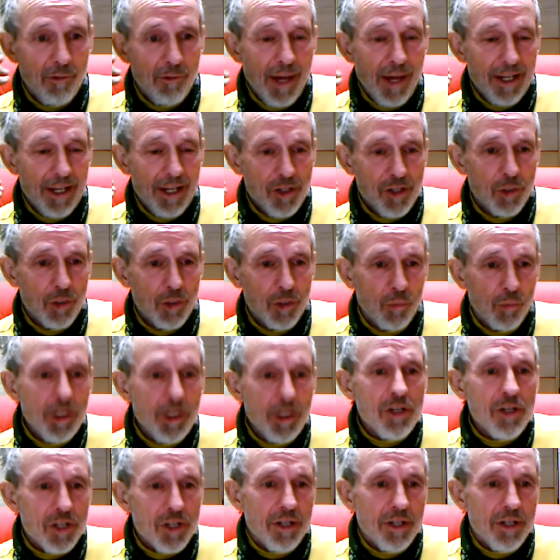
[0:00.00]
that is the
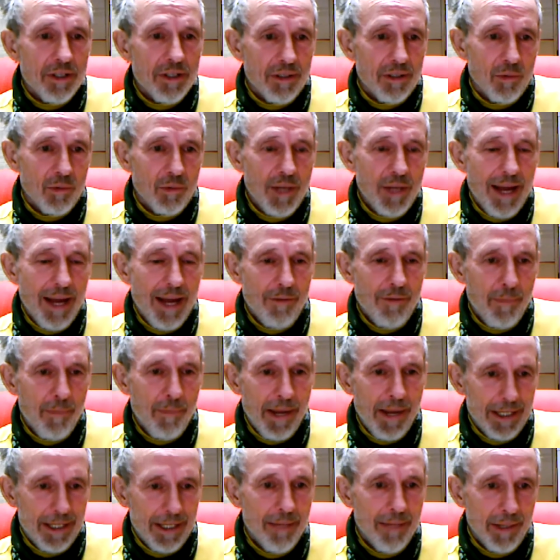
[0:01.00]
reason we have the
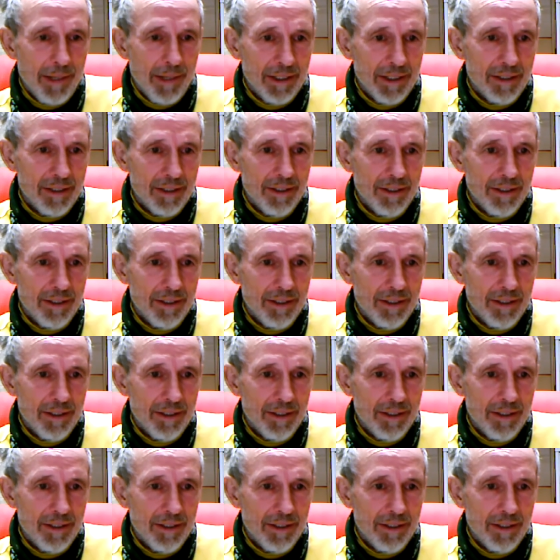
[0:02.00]
pandemic